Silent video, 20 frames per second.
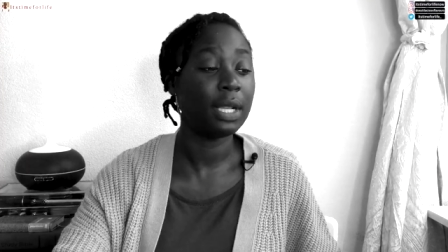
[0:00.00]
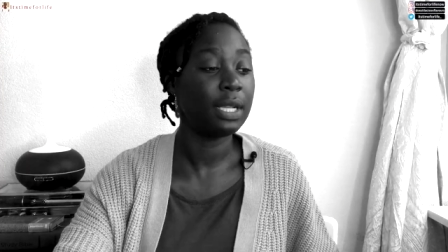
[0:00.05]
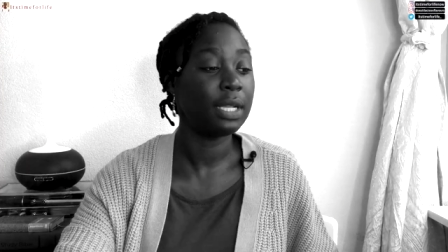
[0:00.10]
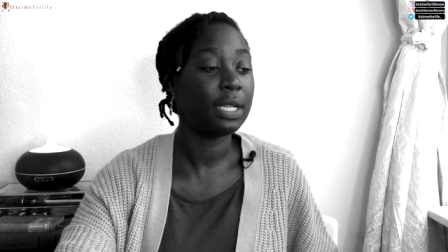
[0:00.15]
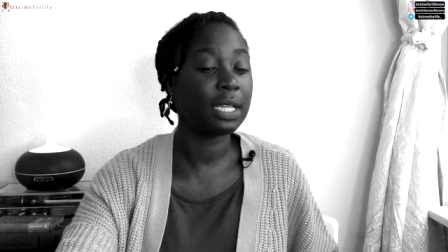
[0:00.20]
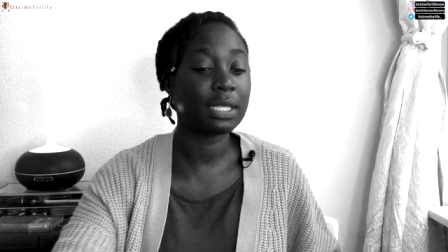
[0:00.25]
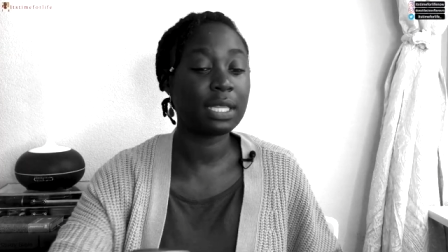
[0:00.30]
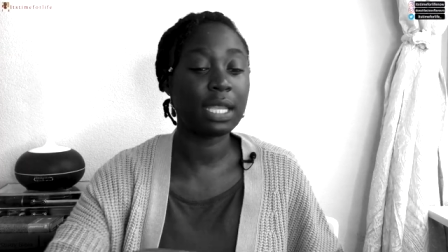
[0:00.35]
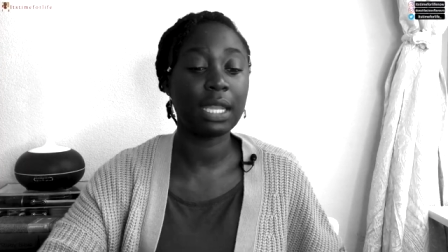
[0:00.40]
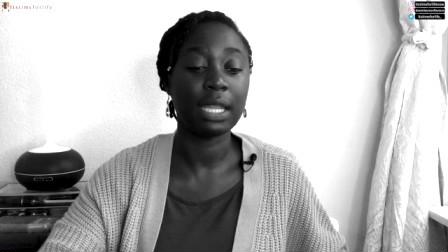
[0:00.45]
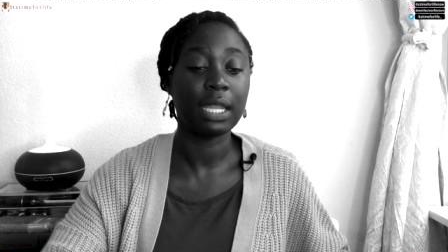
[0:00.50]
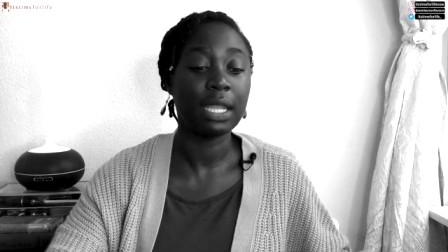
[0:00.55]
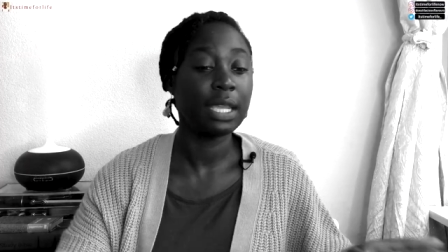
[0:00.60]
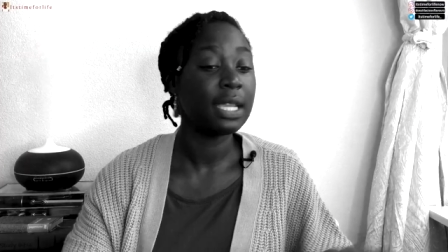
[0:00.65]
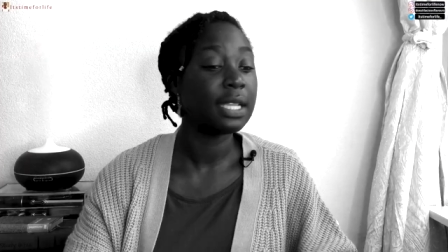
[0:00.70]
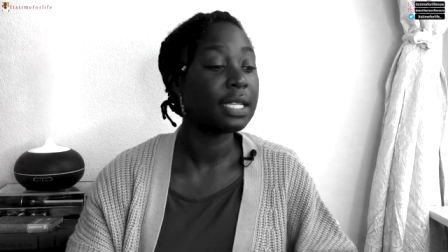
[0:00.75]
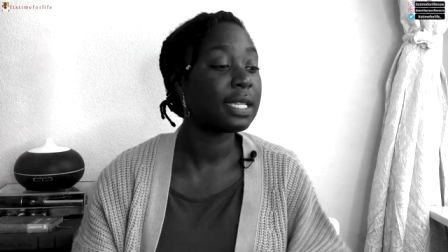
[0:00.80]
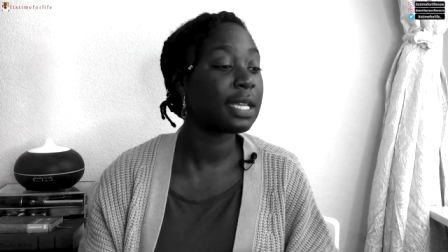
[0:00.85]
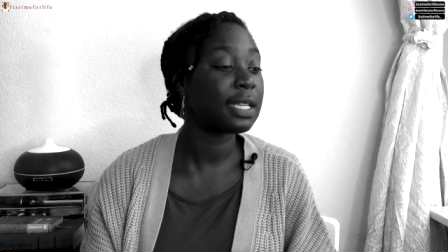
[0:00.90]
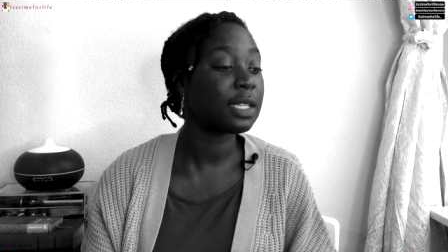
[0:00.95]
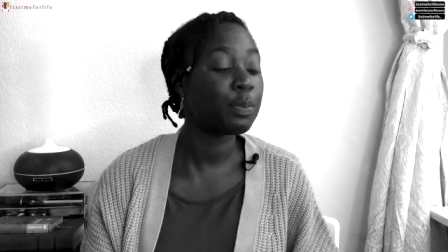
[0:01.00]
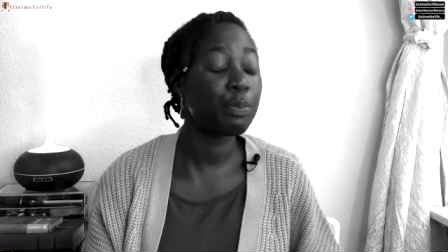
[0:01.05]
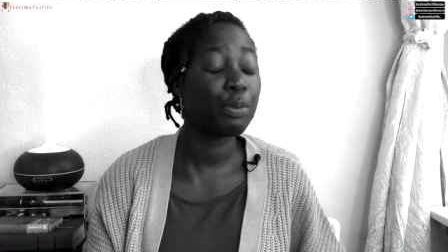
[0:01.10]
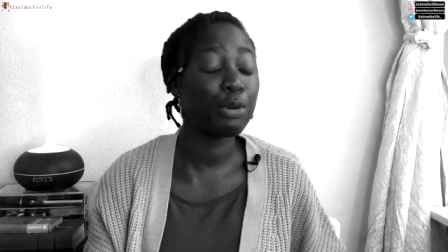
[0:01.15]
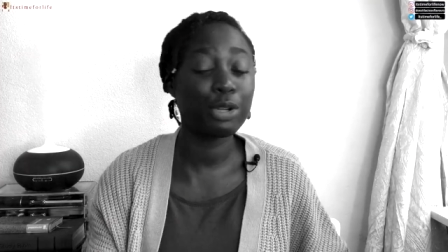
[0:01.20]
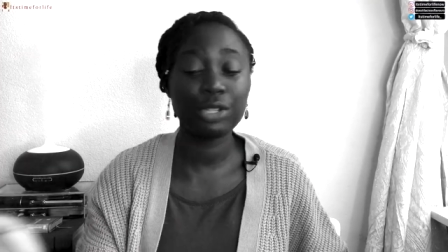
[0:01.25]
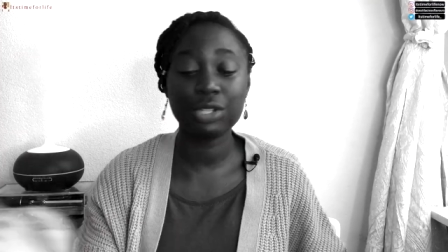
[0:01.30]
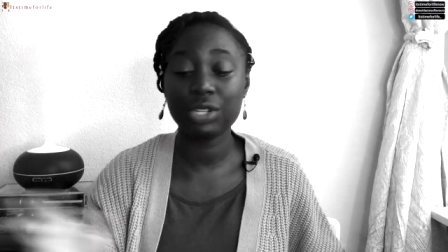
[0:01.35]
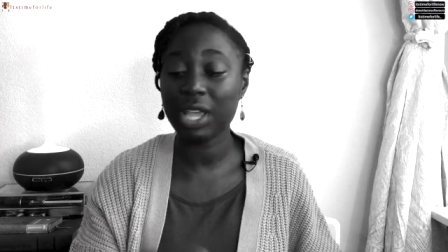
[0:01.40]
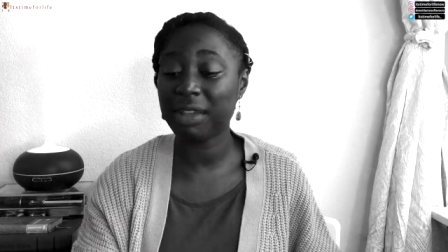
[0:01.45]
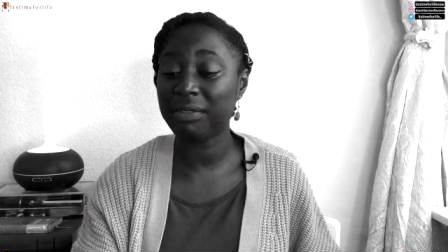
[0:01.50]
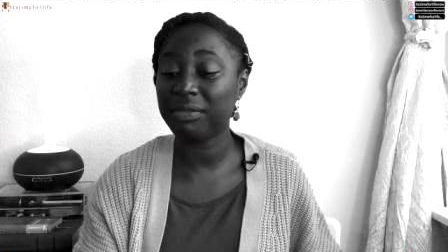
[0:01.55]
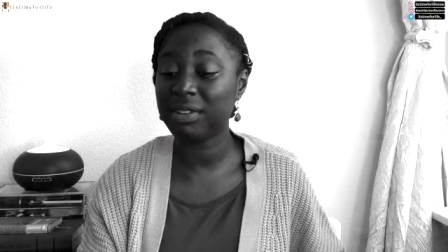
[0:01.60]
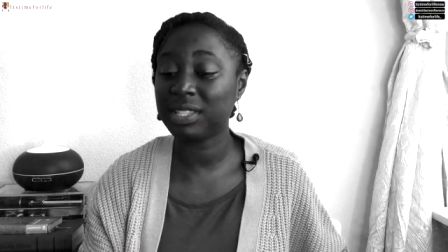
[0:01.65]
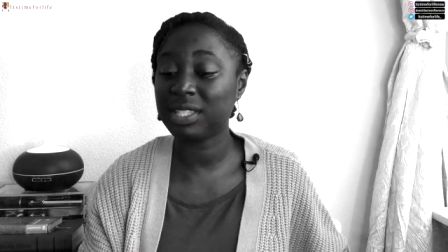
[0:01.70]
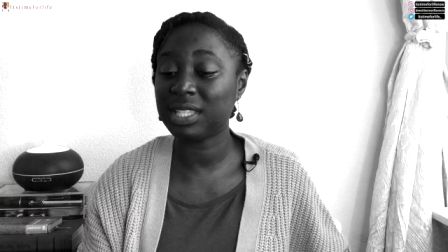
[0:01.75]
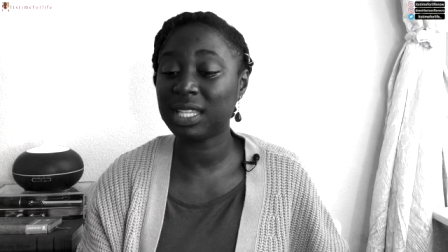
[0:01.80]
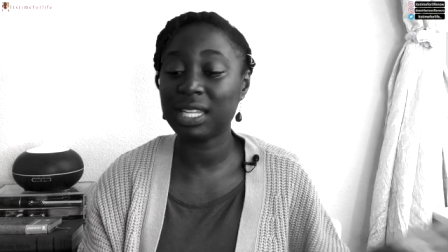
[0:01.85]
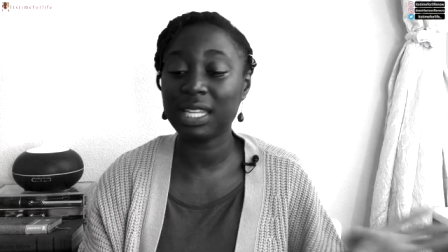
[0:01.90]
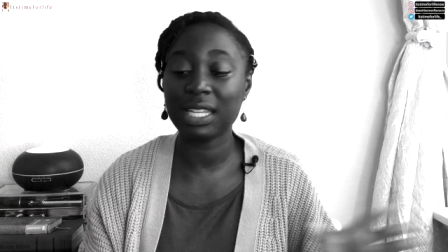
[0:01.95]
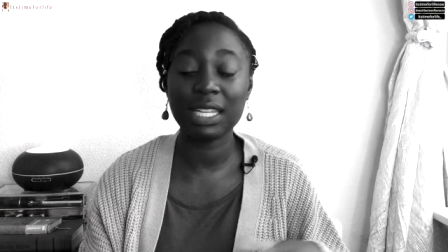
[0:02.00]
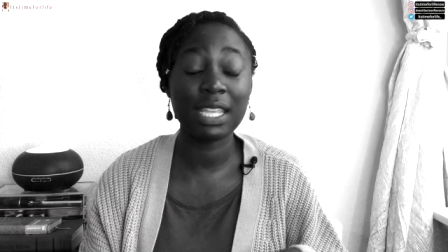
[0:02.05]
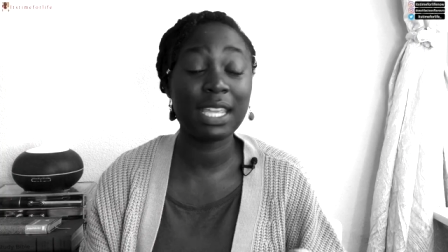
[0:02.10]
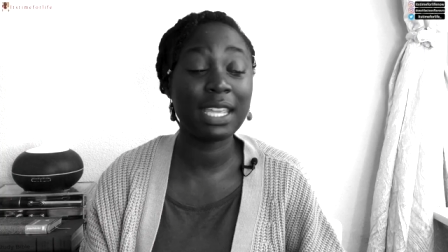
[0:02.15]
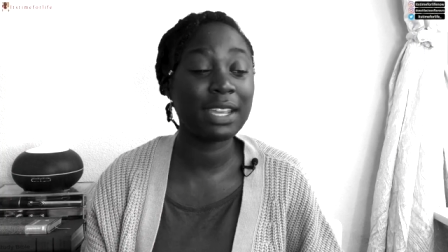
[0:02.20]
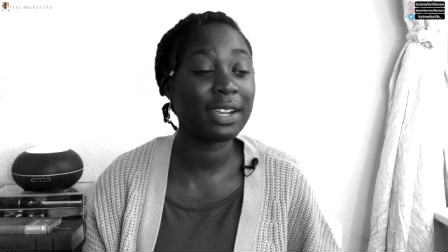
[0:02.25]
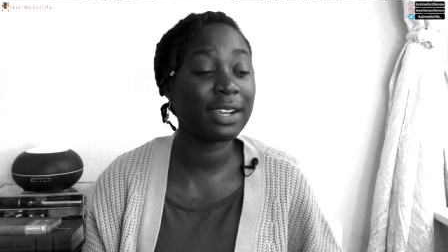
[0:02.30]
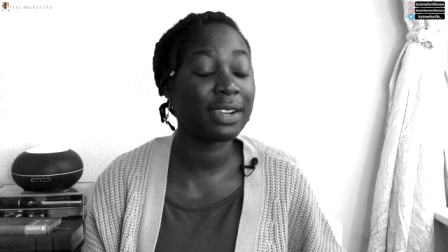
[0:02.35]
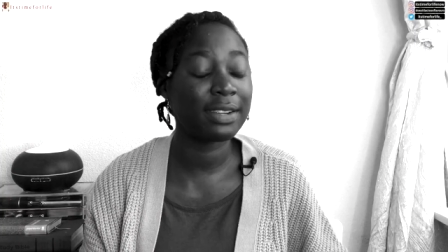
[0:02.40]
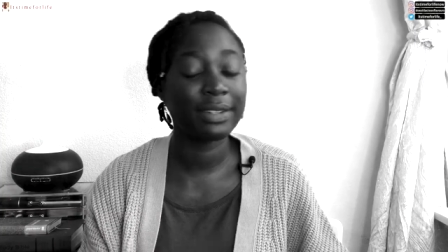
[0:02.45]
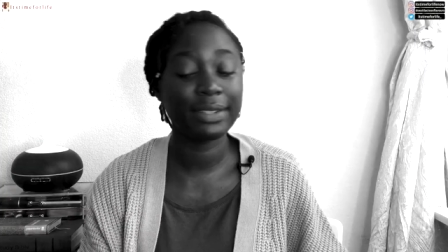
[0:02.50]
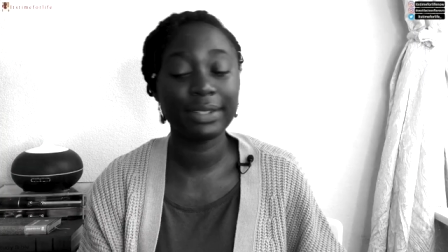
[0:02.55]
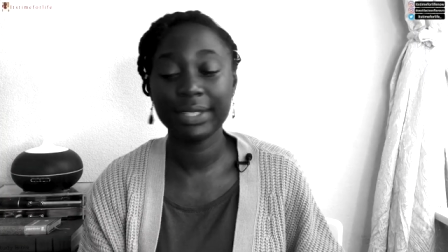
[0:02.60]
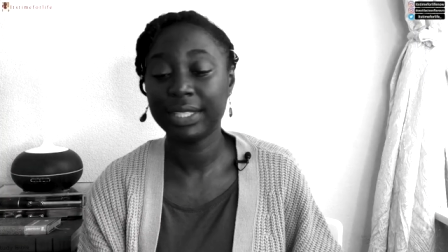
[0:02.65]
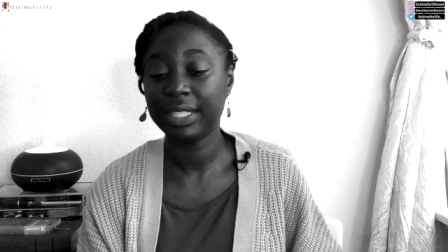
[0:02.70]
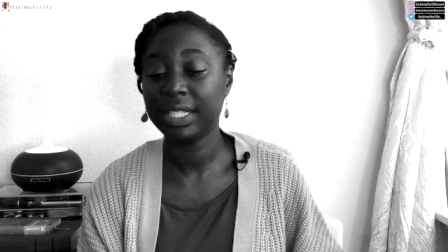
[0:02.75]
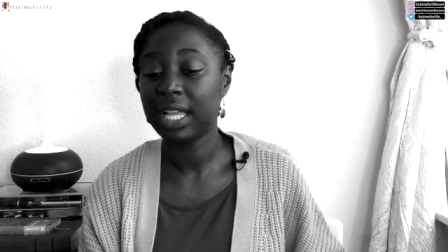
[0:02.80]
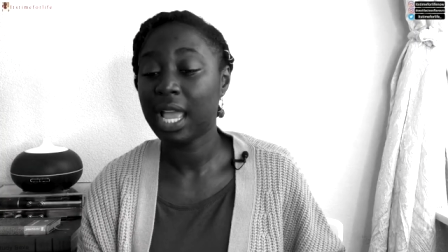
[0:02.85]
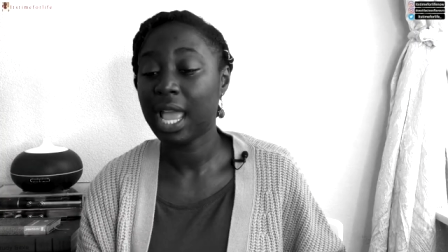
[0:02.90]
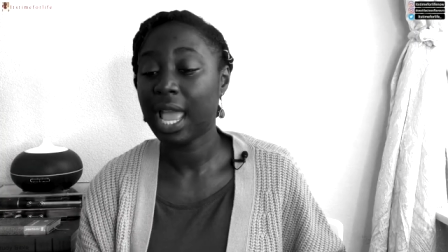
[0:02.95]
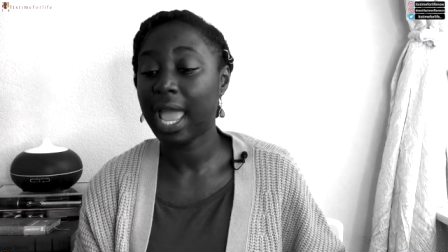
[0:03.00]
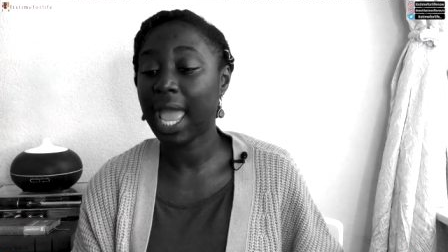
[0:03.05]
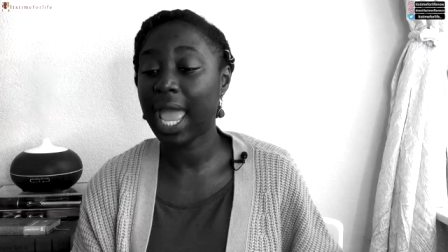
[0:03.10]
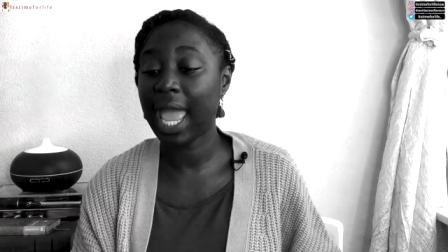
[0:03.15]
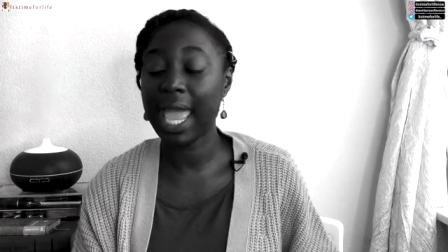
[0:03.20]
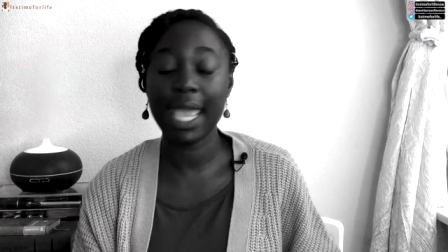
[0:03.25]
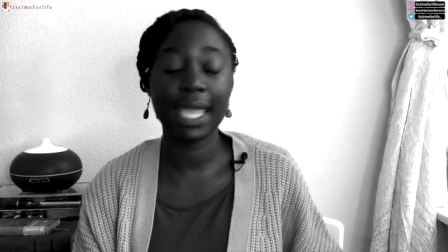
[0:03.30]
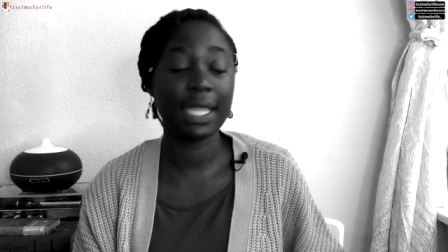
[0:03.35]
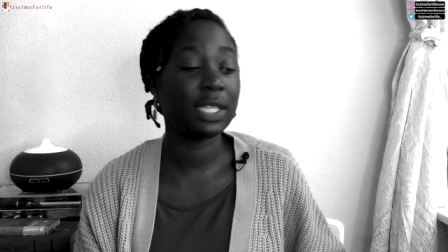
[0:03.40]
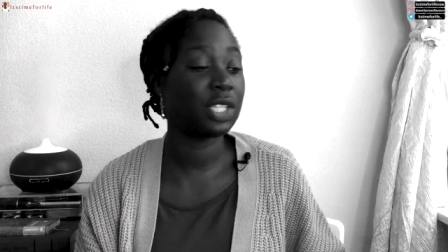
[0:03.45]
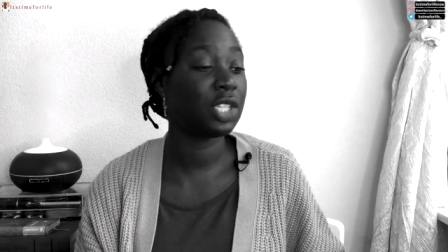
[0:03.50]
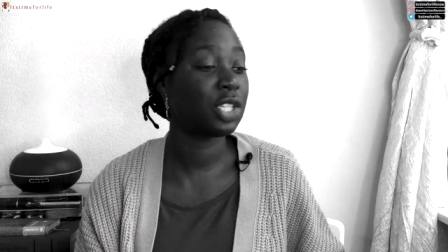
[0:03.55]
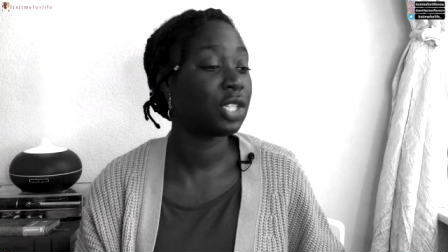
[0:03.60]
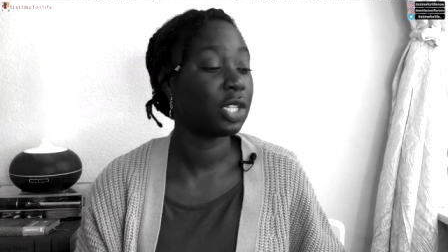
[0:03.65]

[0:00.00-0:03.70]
Listen, just put everything in here and